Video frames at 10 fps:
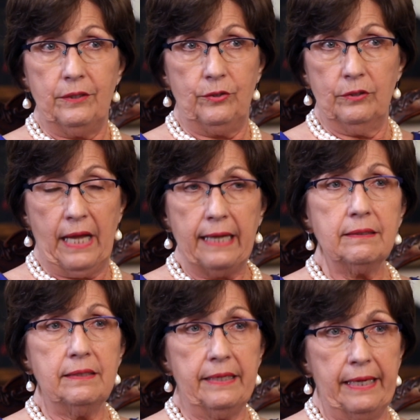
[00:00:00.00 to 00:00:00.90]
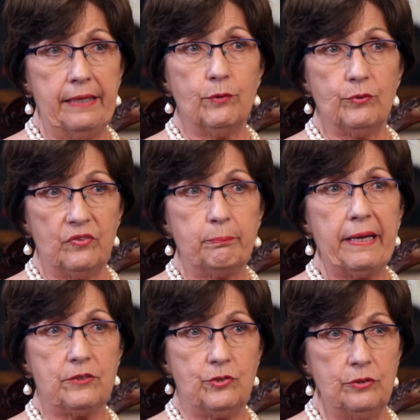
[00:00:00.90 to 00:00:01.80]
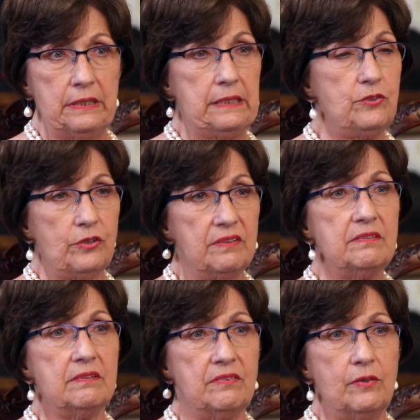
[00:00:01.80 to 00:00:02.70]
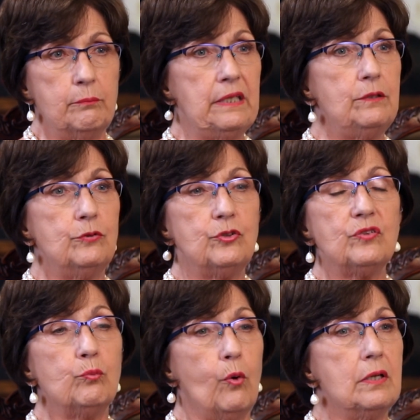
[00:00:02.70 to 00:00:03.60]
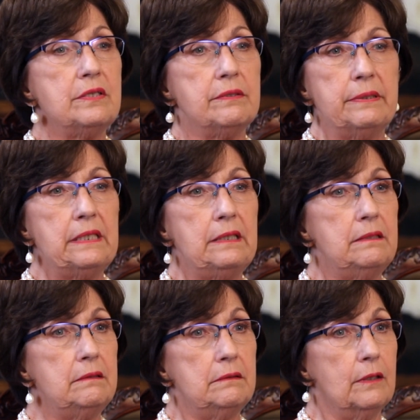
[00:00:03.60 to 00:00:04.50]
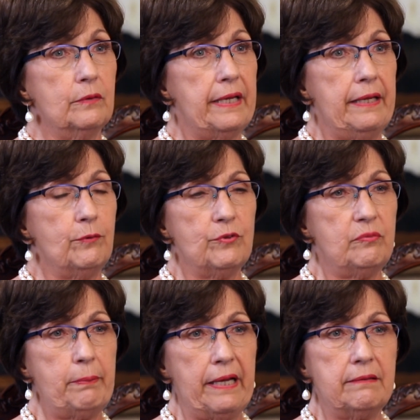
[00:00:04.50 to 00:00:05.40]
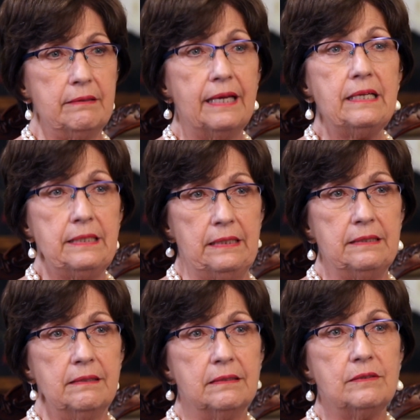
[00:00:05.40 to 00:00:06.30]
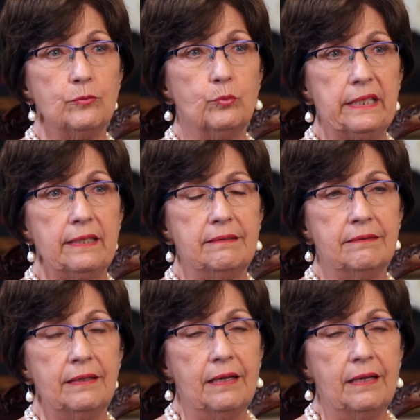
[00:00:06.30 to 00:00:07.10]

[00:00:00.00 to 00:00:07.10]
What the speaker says: you're not going to gain the respect you need, just as the men who just want to be don't gain the respect that they need to win.